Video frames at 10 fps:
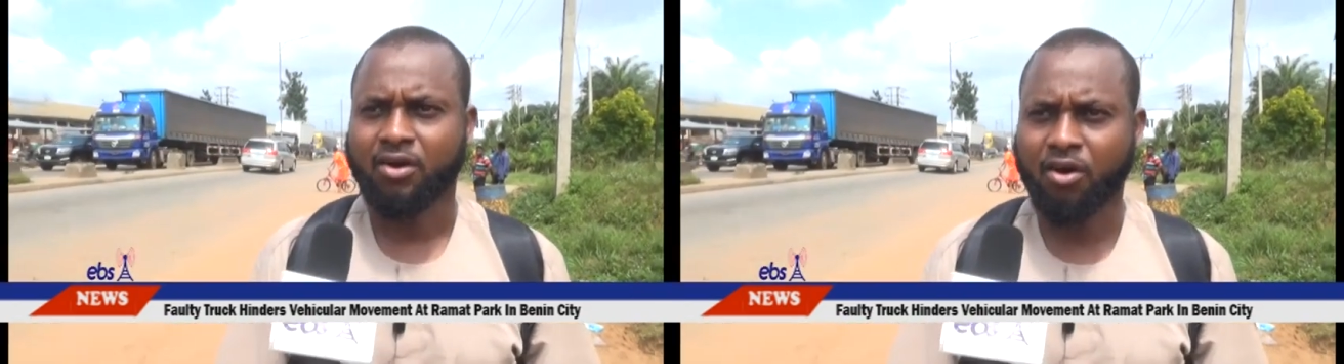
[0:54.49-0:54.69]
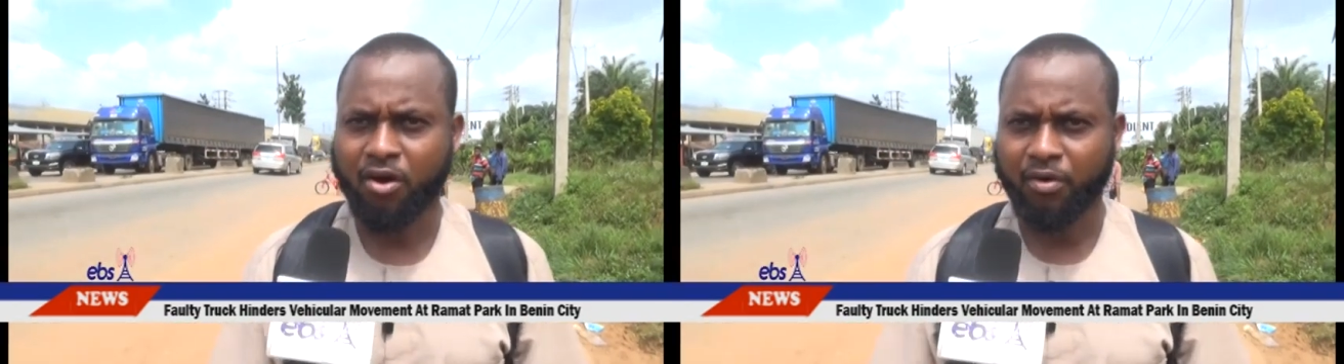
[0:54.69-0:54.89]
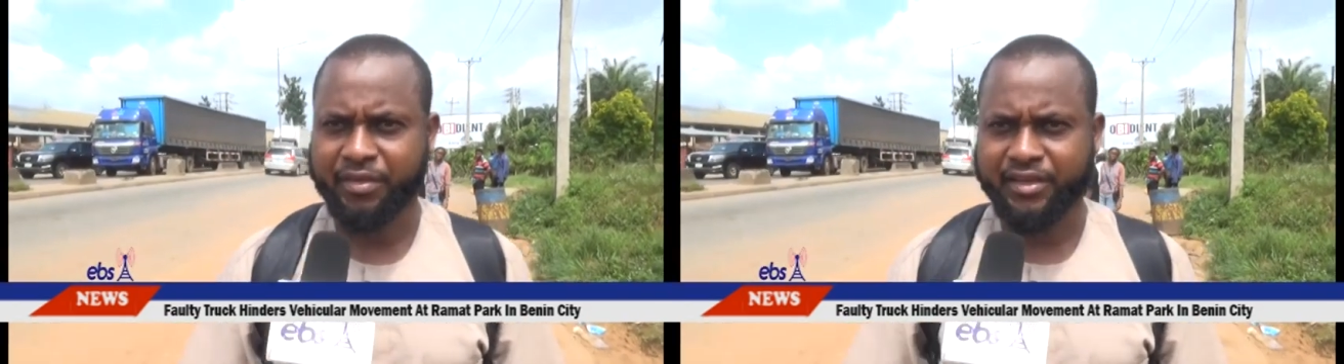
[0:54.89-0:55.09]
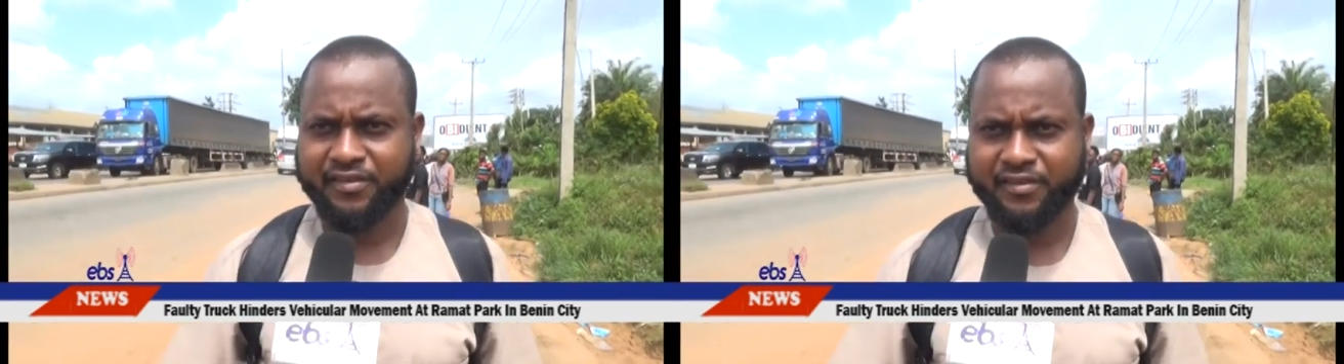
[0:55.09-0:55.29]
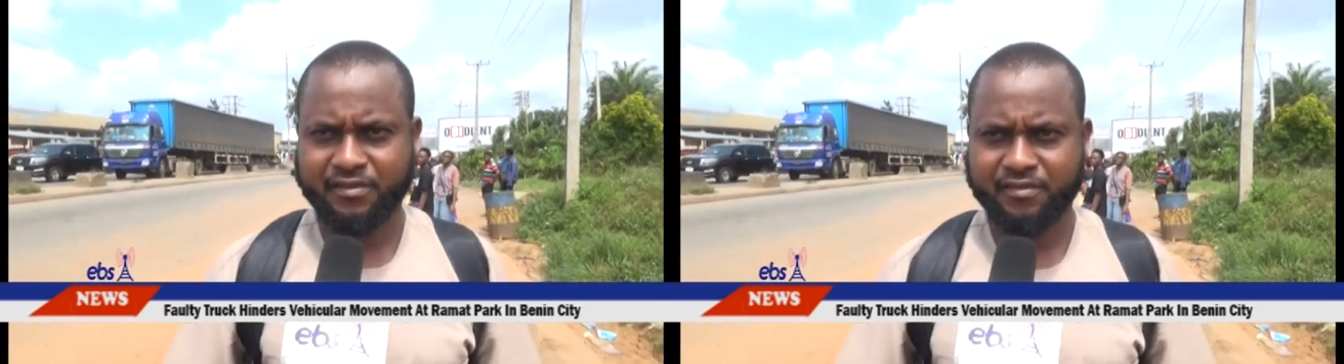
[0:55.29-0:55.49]
all
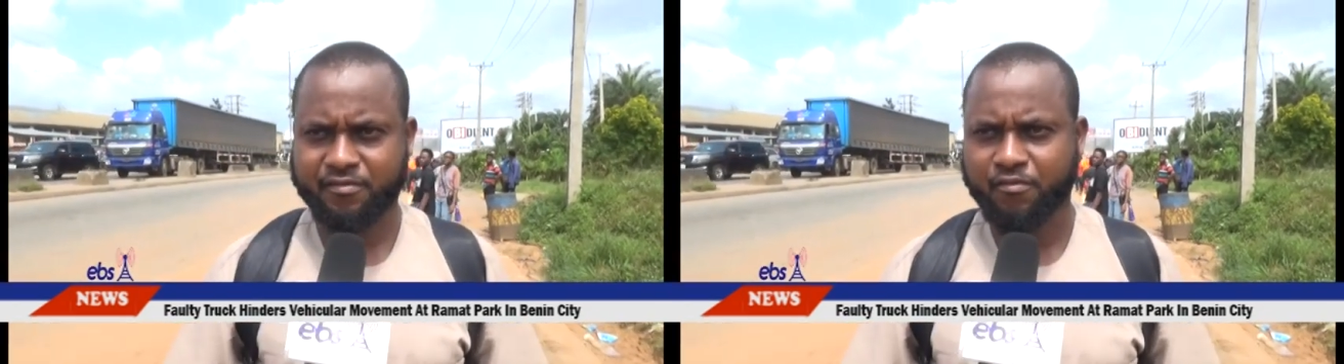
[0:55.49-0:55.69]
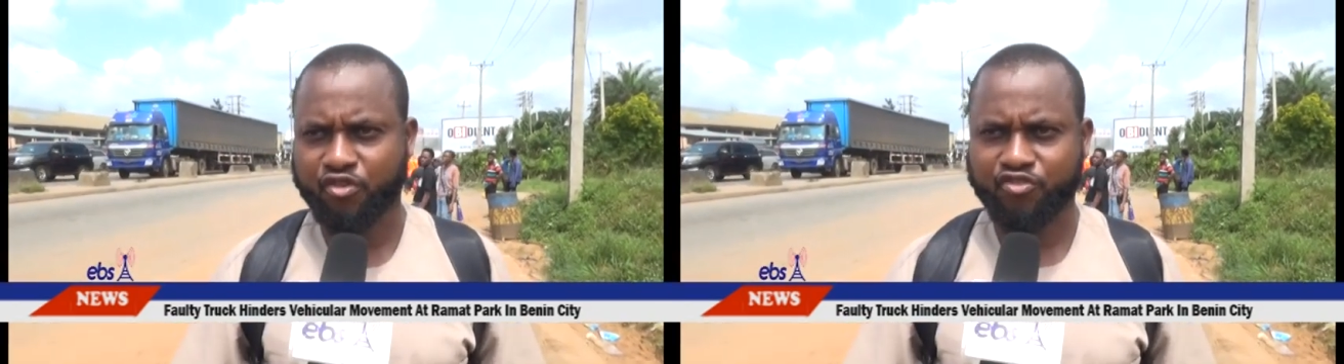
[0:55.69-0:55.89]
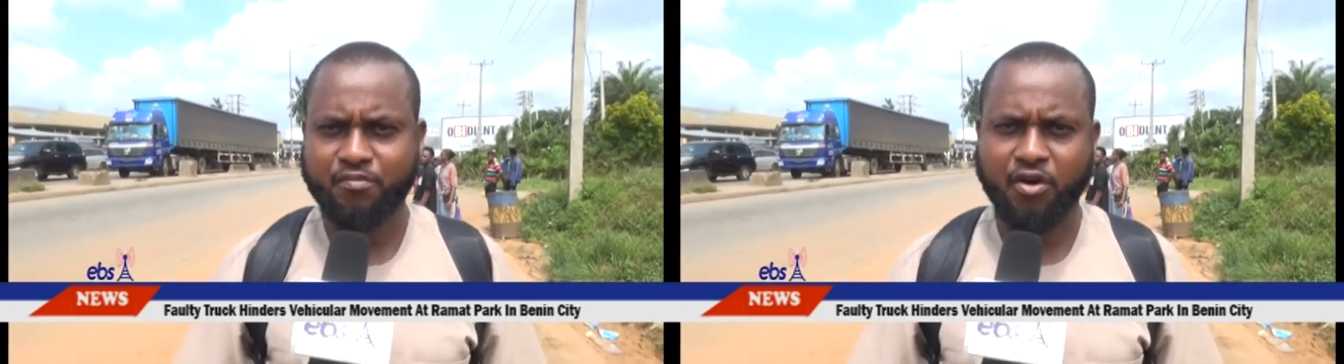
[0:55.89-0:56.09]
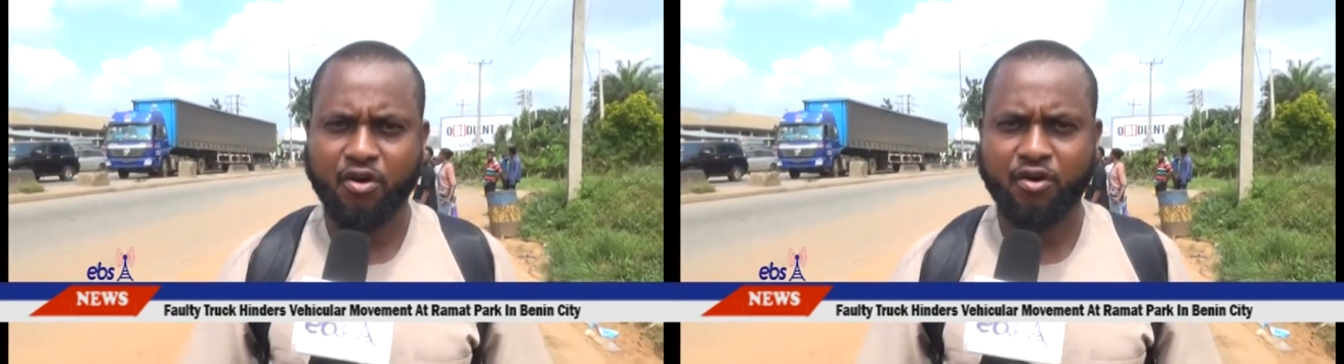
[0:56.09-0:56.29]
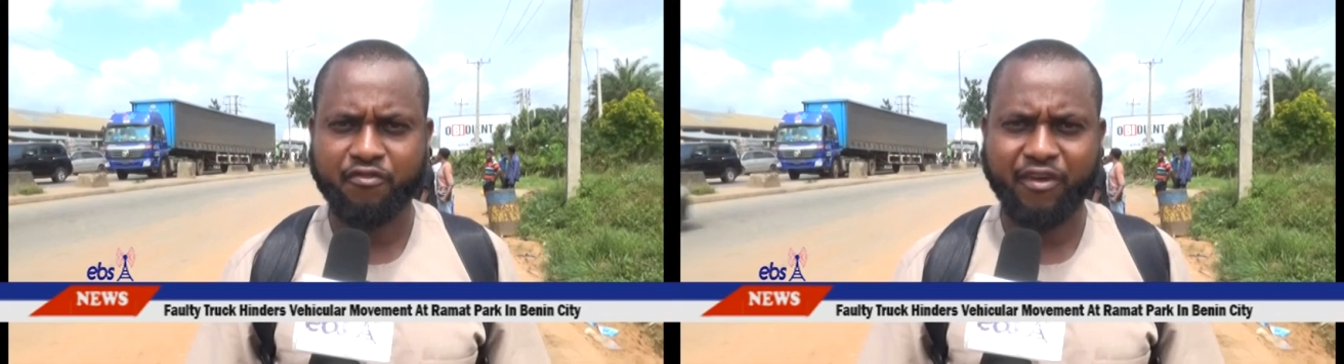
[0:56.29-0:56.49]
this
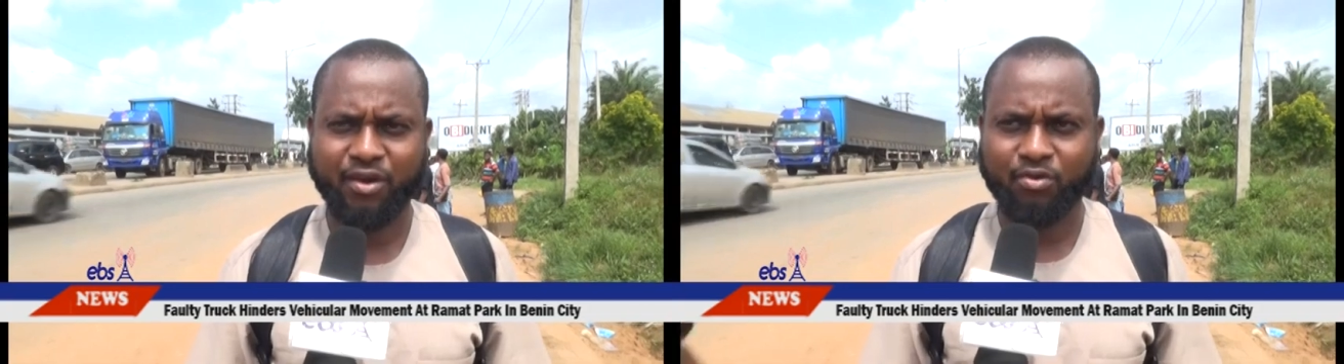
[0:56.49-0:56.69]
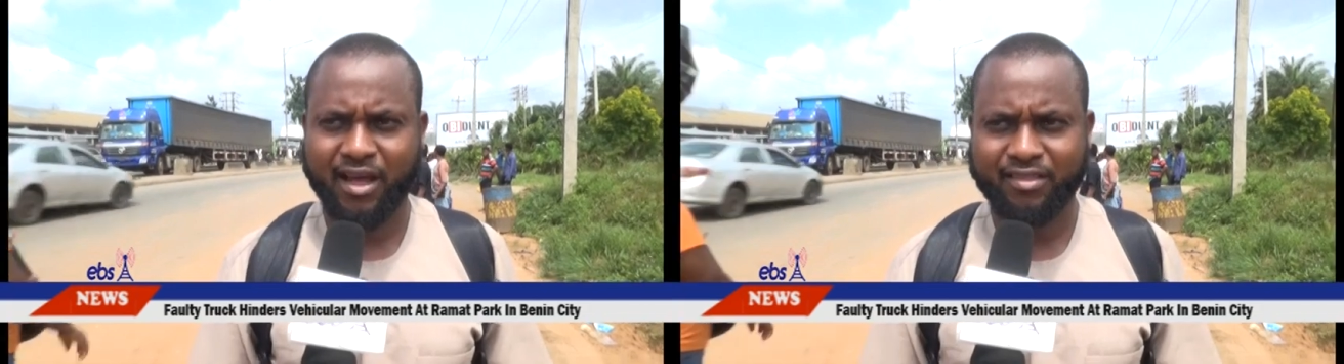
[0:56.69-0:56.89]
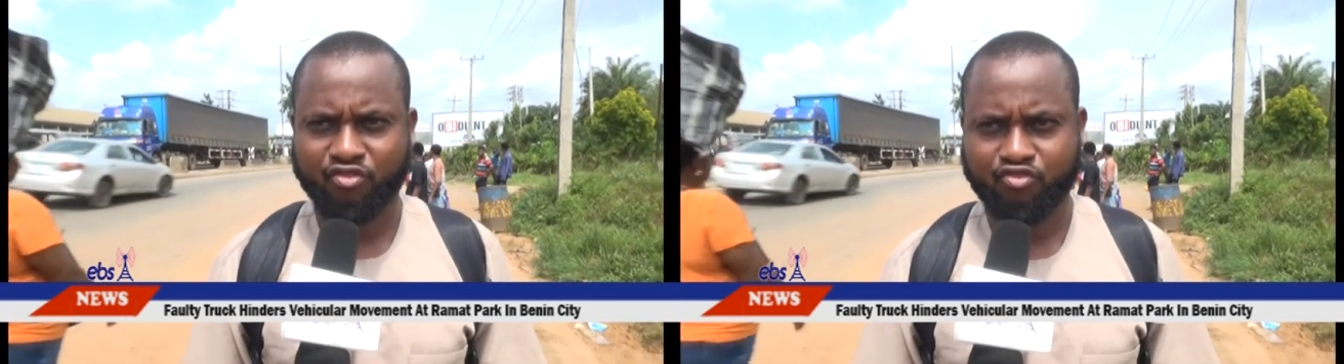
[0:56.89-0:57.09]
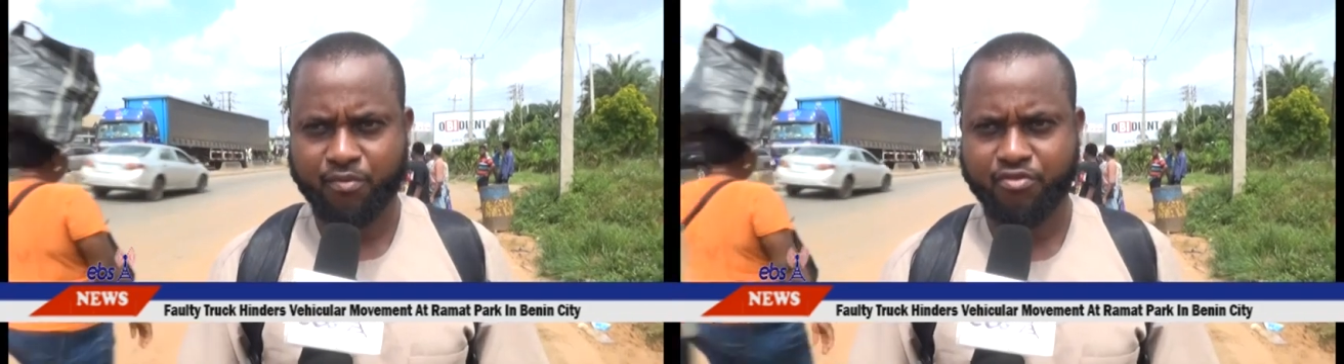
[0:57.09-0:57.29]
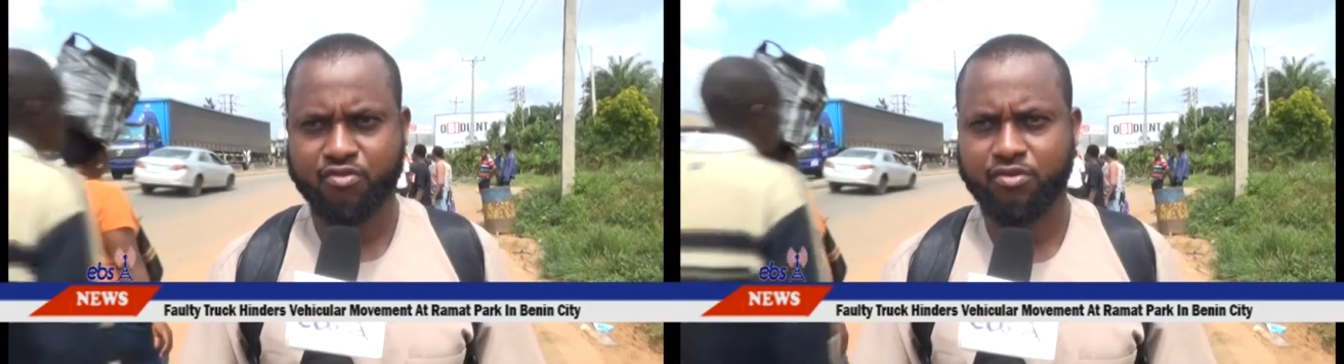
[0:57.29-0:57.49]
small vehicular
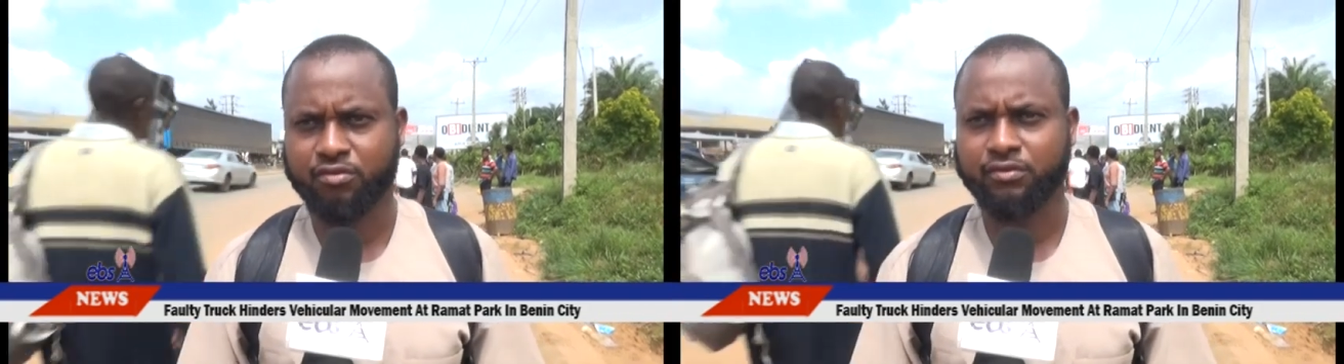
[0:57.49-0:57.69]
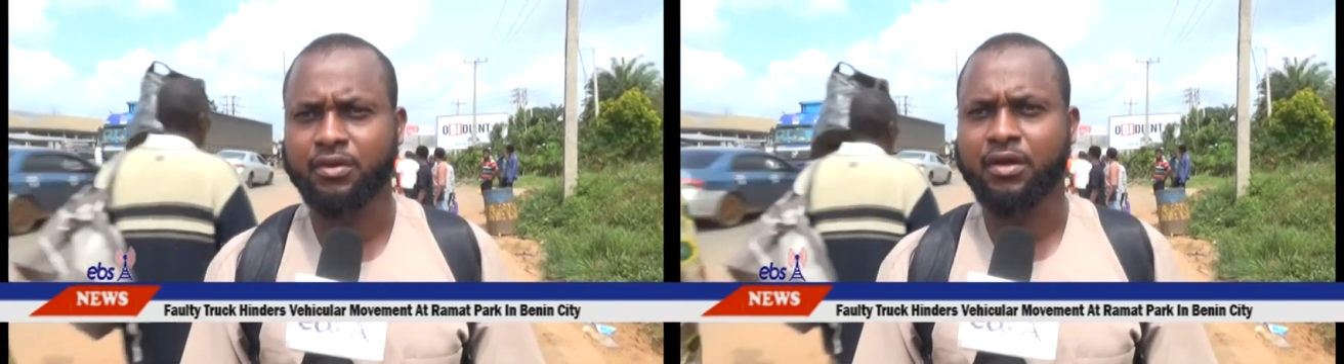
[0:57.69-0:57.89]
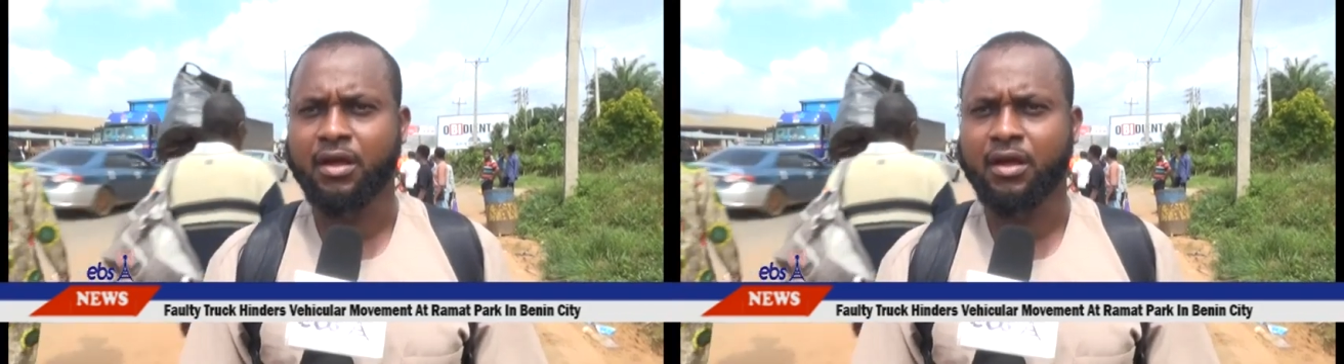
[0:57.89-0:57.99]
disruption,